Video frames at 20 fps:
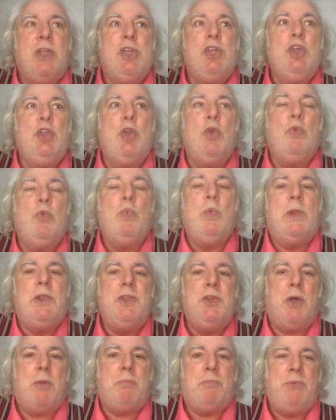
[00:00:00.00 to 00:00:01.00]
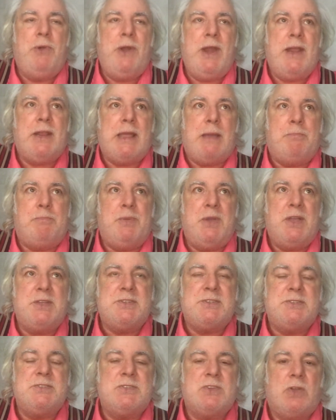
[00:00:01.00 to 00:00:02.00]
You will not break that
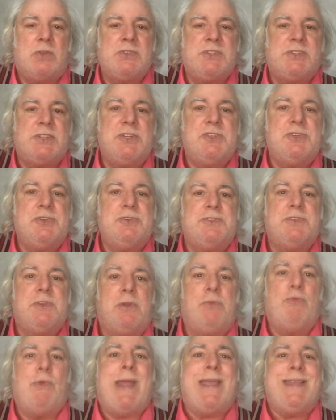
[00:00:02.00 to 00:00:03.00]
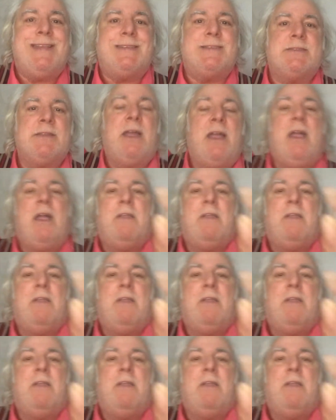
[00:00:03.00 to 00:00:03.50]
person's constitutional rights.